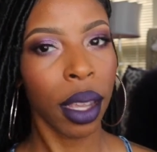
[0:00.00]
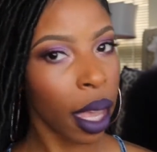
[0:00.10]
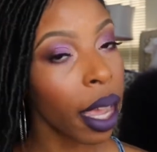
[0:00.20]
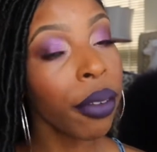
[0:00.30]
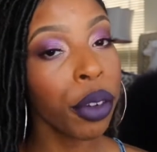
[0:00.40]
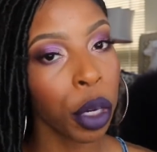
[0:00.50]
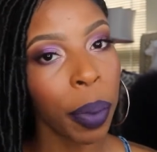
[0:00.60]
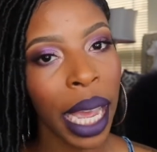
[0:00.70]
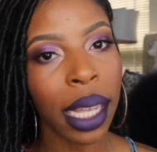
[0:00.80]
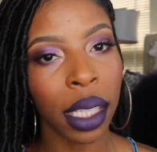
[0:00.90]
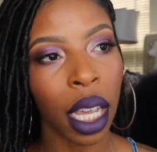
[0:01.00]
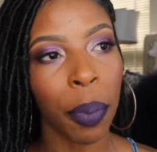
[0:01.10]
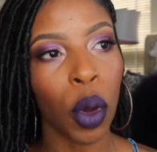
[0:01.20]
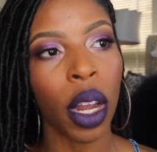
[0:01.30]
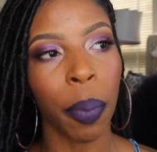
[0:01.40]
ever pass
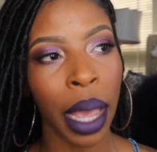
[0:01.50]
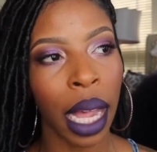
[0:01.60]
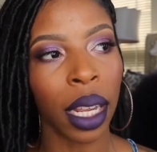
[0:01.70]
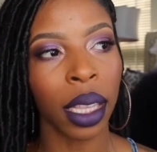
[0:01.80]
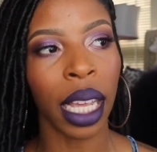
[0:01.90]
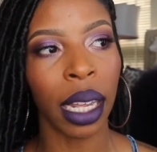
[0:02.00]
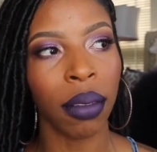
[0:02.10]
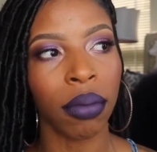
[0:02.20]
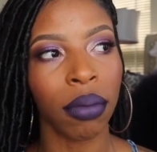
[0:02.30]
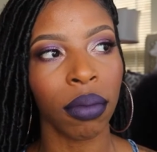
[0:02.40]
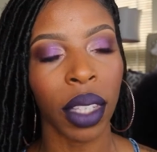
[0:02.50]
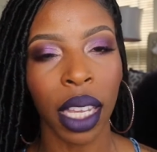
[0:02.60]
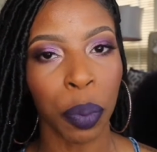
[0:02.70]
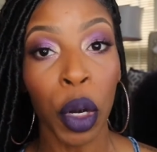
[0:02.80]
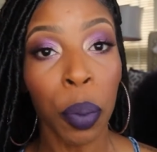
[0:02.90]
up on a palette that
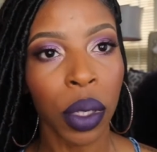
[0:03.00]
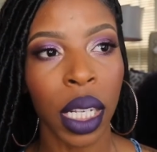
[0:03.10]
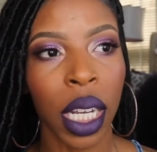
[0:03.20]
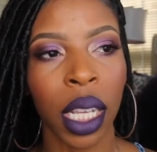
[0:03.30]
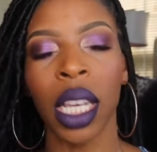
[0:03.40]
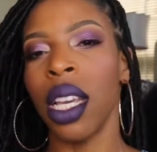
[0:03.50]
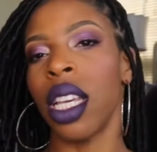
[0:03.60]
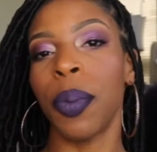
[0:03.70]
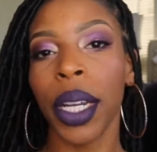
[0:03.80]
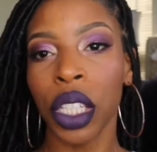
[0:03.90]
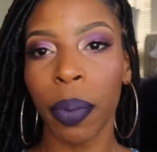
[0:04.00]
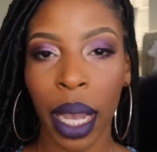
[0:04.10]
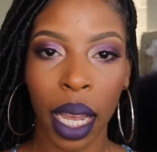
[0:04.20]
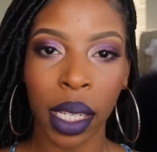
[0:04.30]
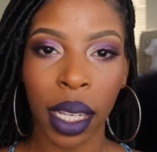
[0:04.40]
has purples in it, especially by
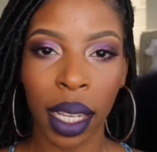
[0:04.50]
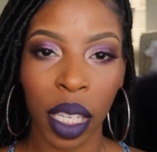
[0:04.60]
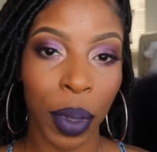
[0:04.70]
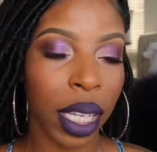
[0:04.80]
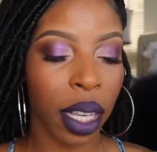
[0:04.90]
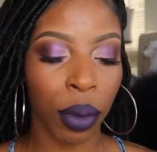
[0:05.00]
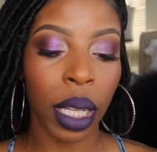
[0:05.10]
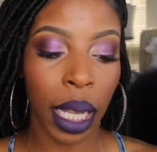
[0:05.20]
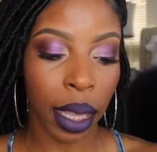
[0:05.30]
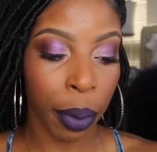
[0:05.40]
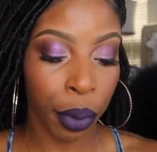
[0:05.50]
Anastasia because I really like that